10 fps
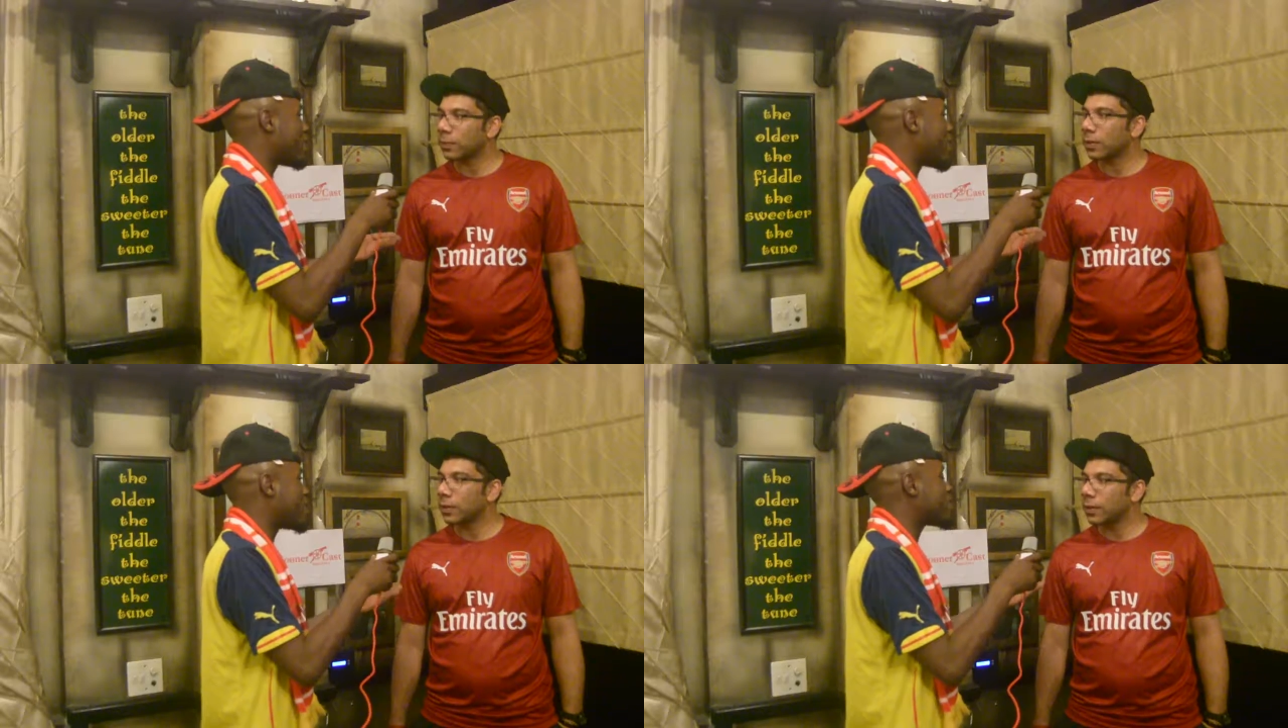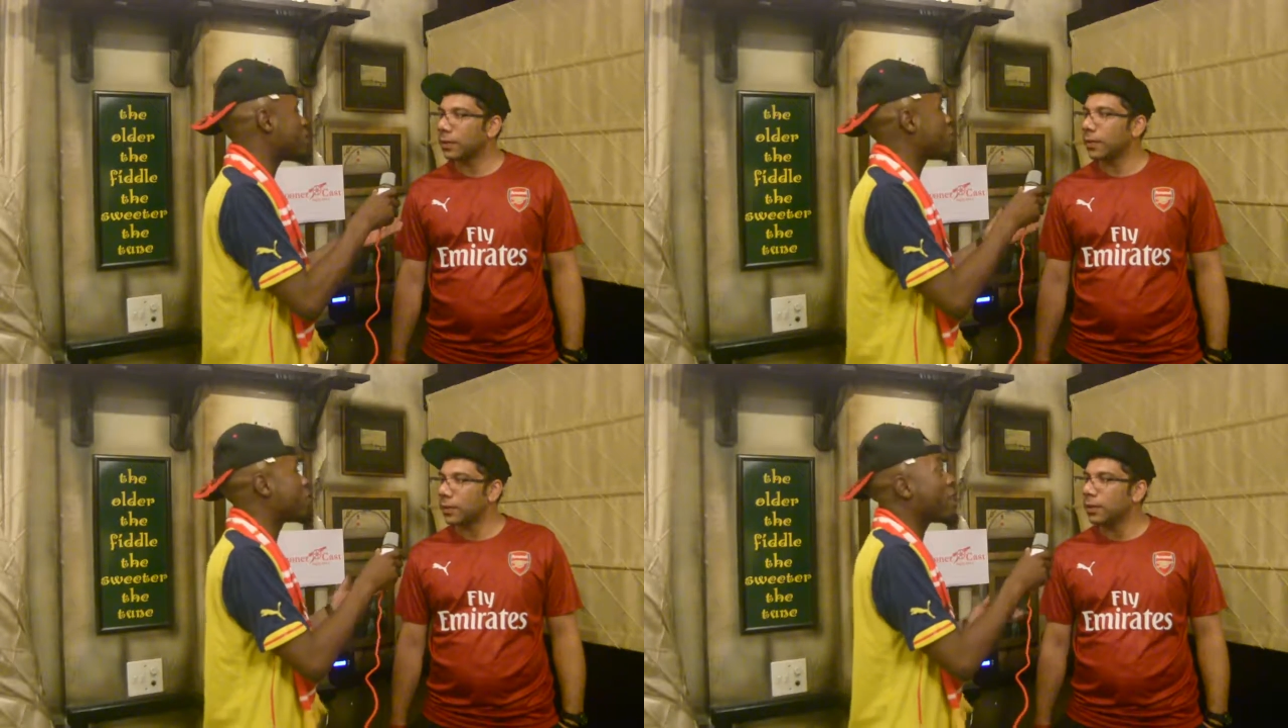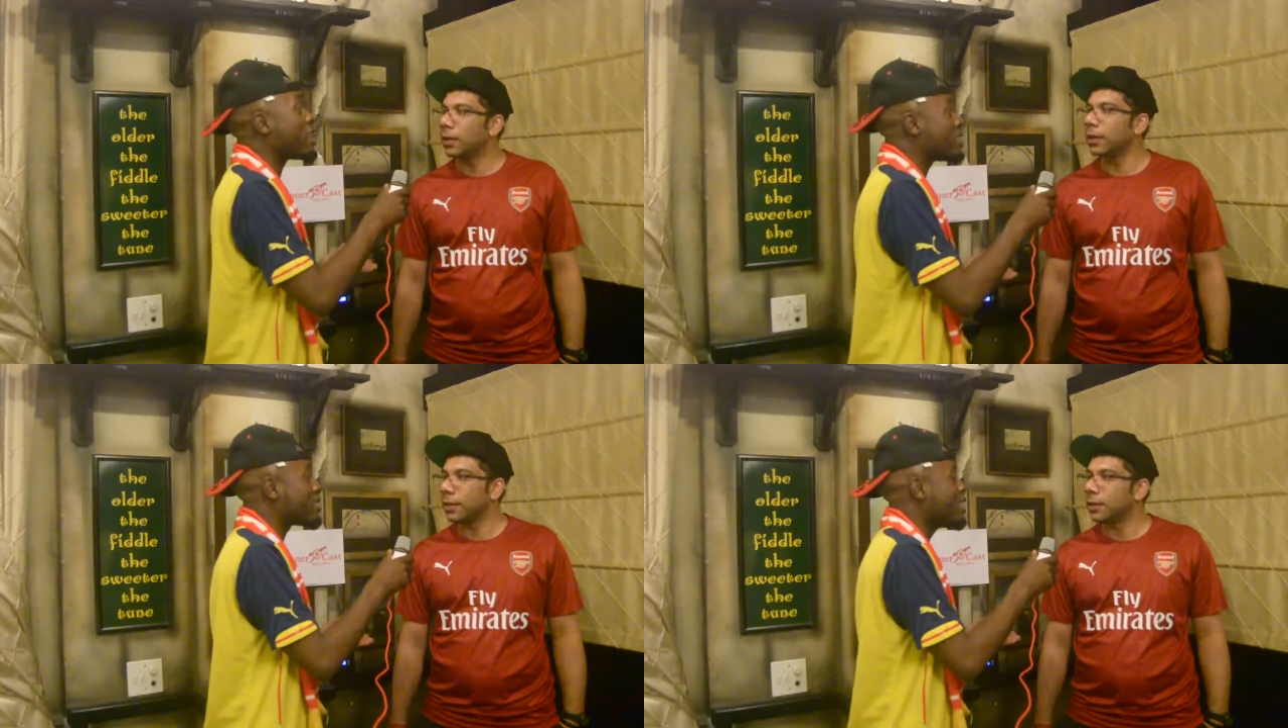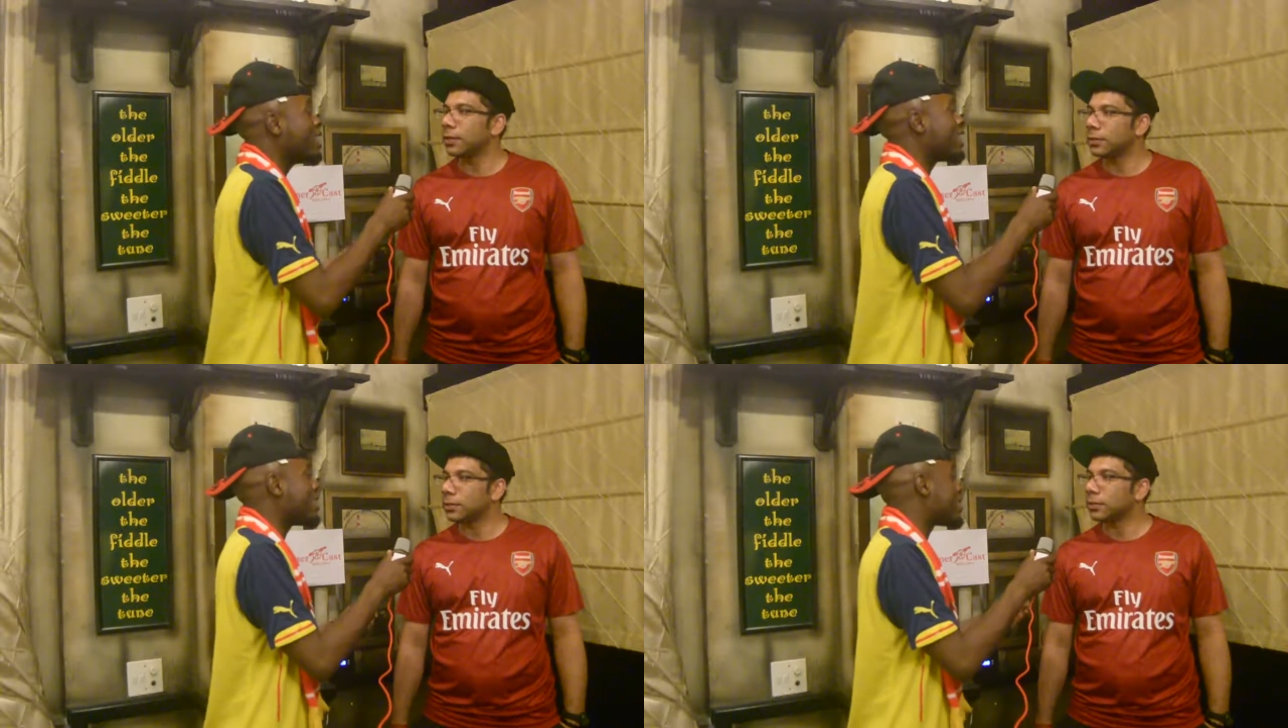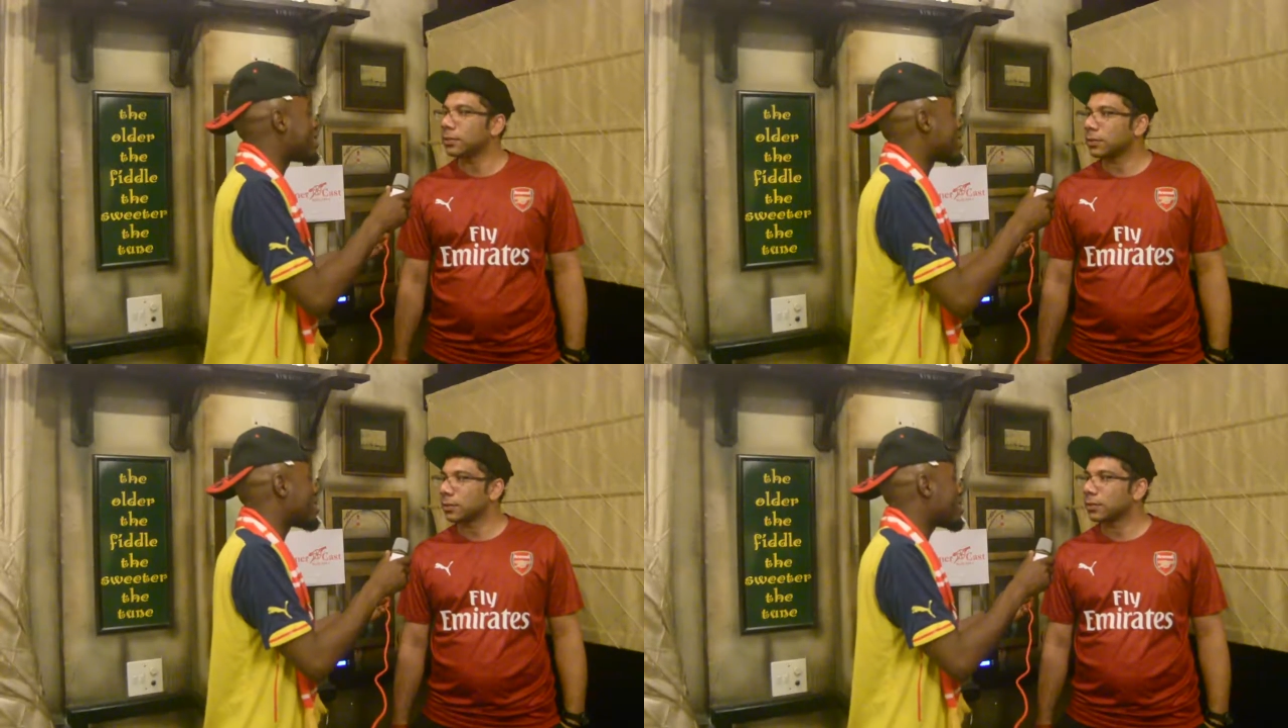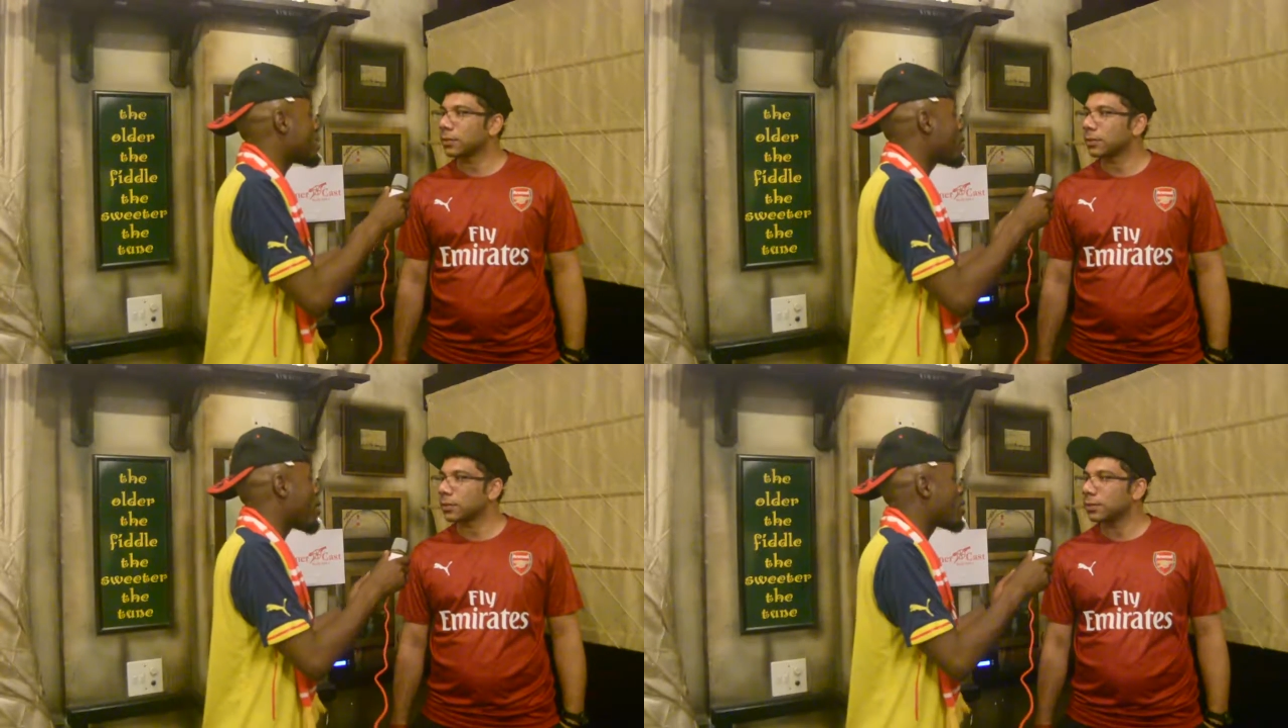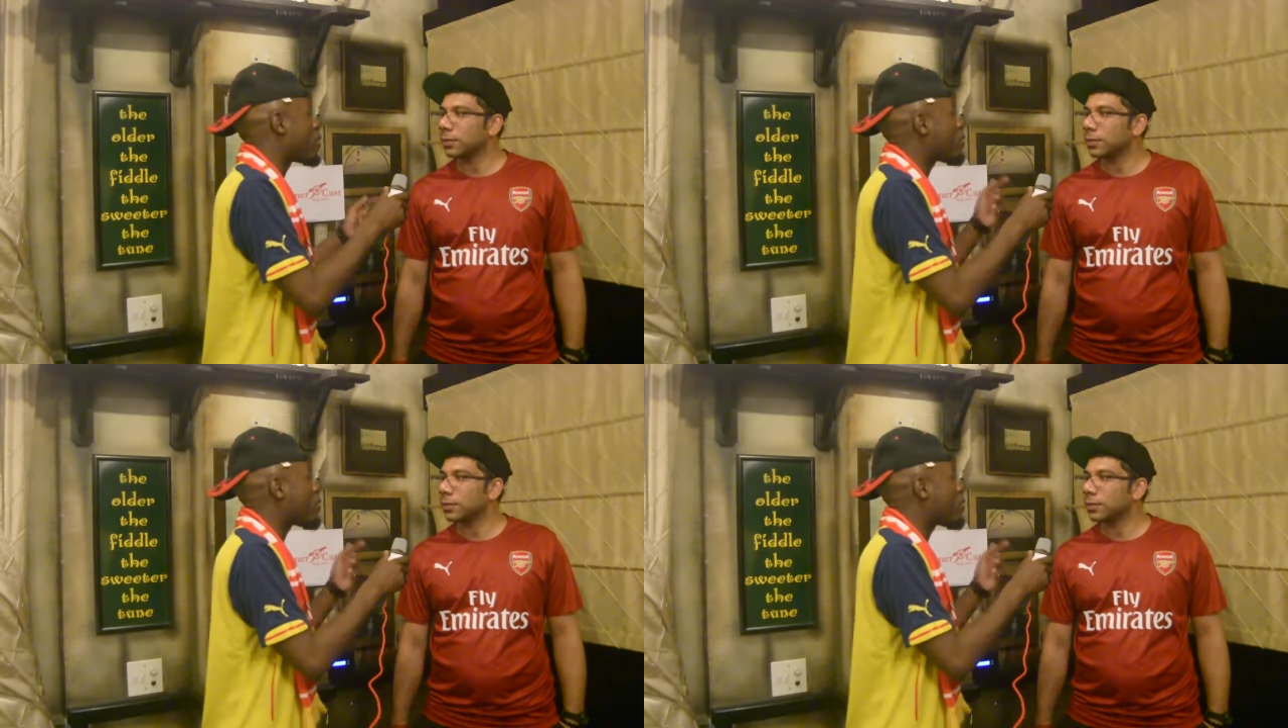Arsenal fans is the